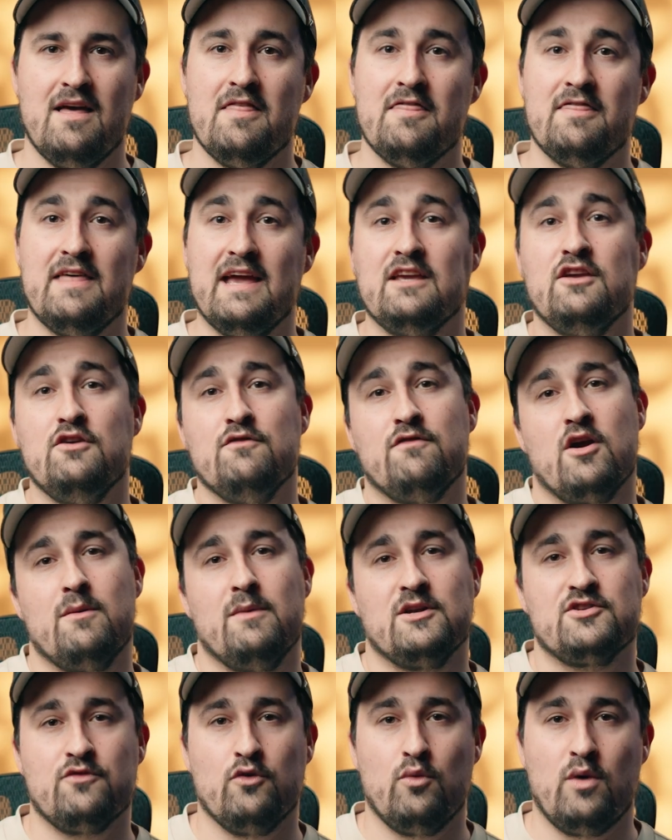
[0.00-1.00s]
Thank you very
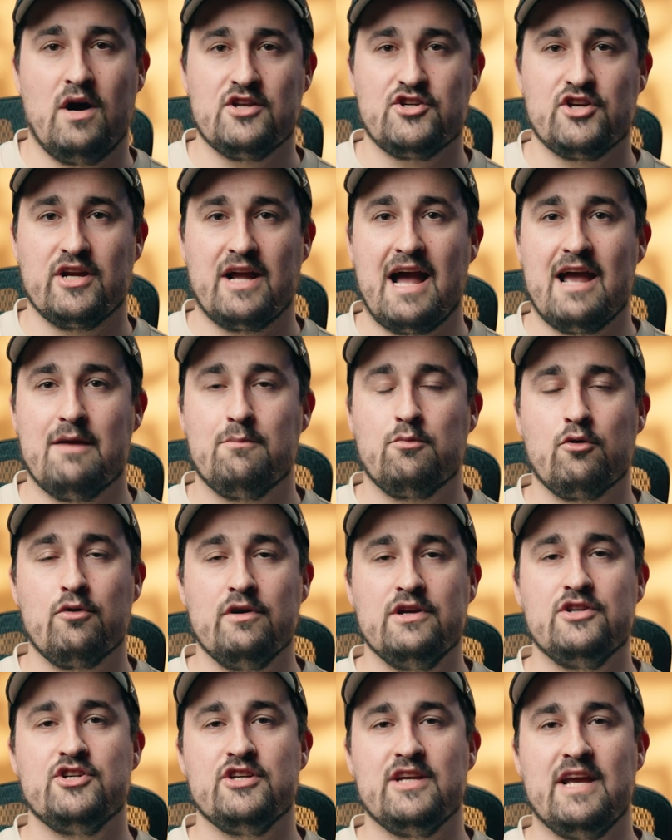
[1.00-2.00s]
much for watching. I
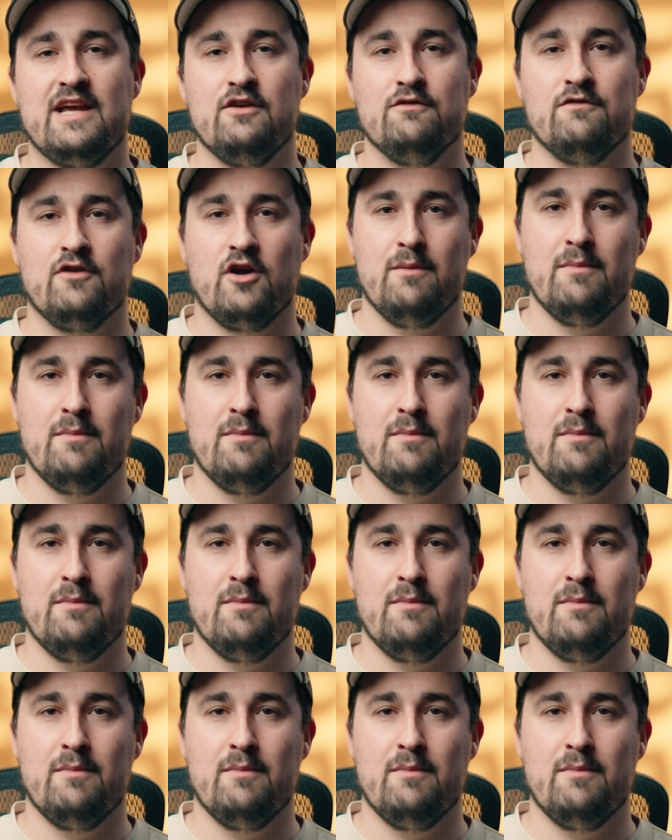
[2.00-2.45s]
appreciate you very